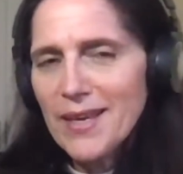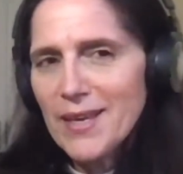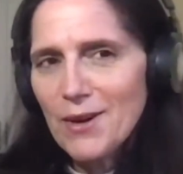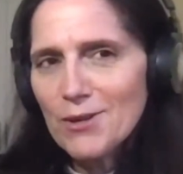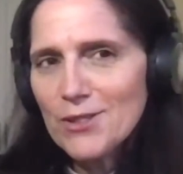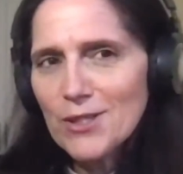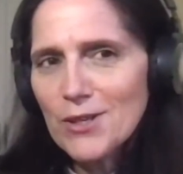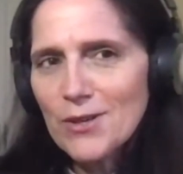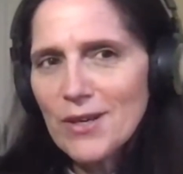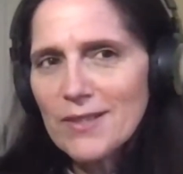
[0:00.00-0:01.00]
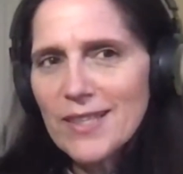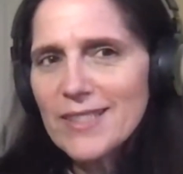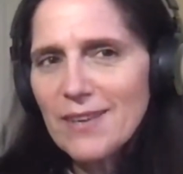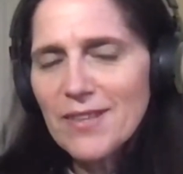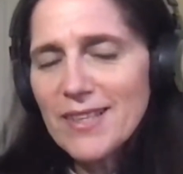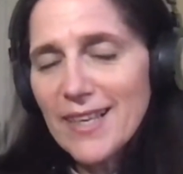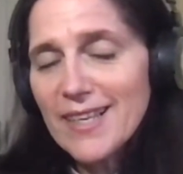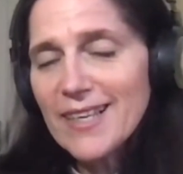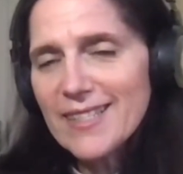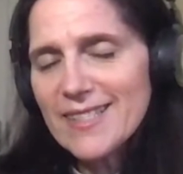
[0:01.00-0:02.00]
So I think there
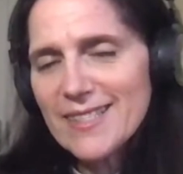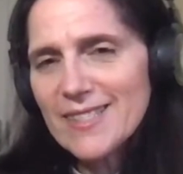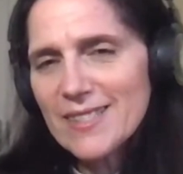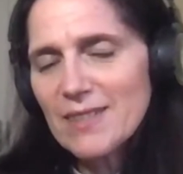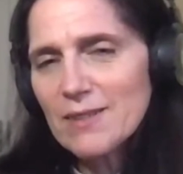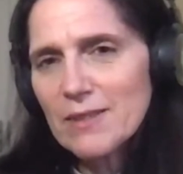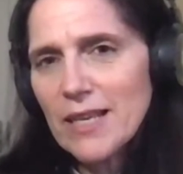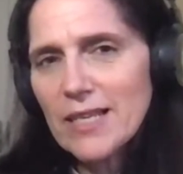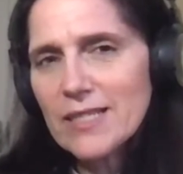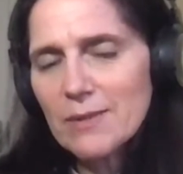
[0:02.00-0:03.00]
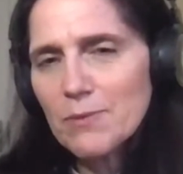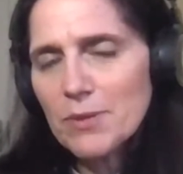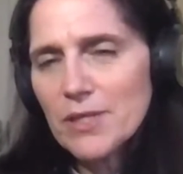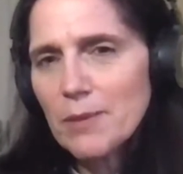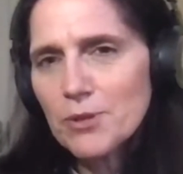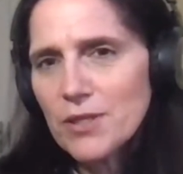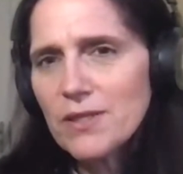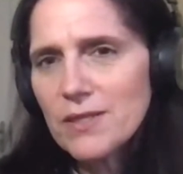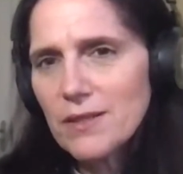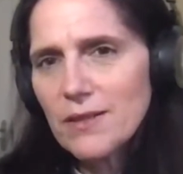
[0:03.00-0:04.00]
is some perception
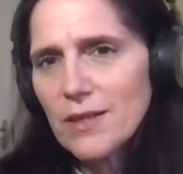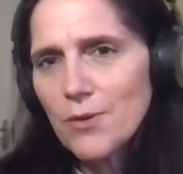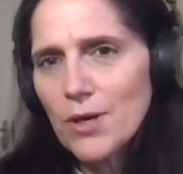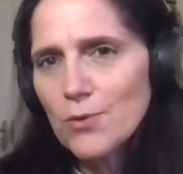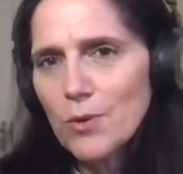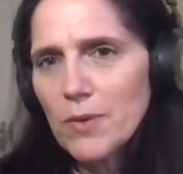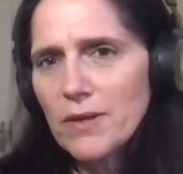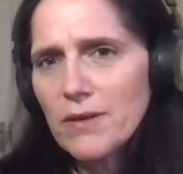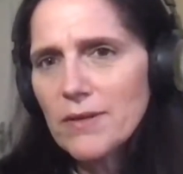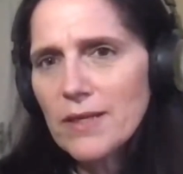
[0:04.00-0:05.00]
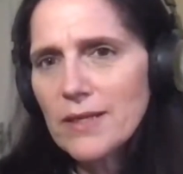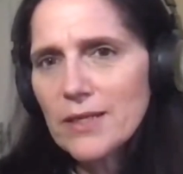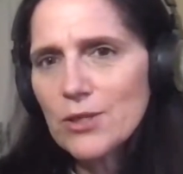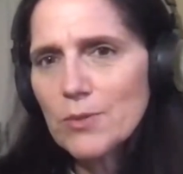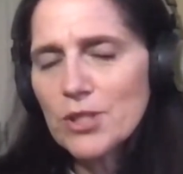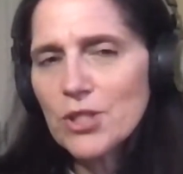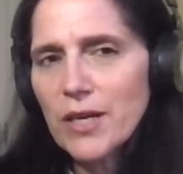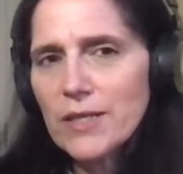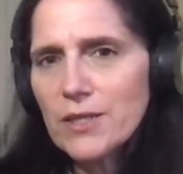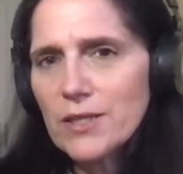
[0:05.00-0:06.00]
still around women that needs to be
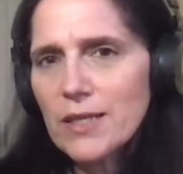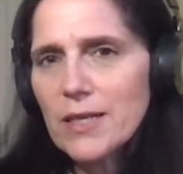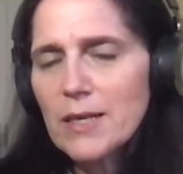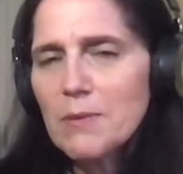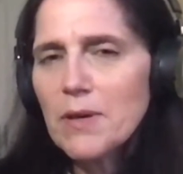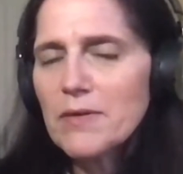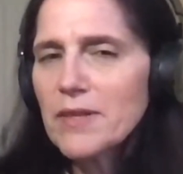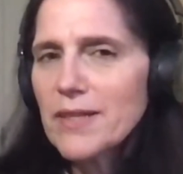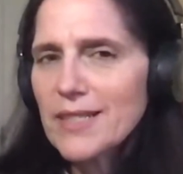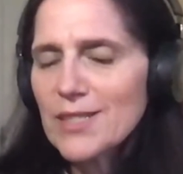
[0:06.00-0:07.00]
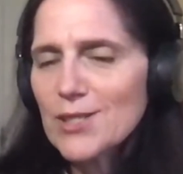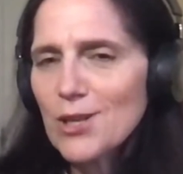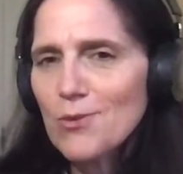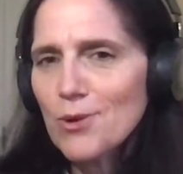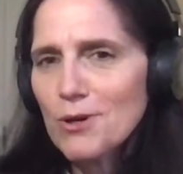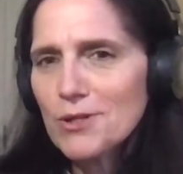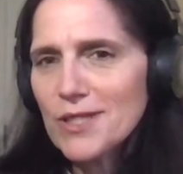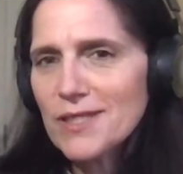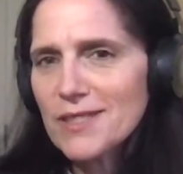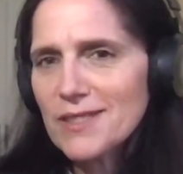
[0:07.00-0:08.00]
changed, but I think that's a slow
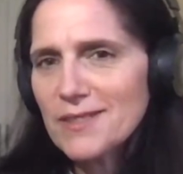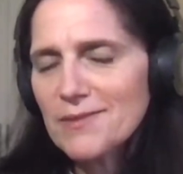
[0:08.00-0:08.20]
process.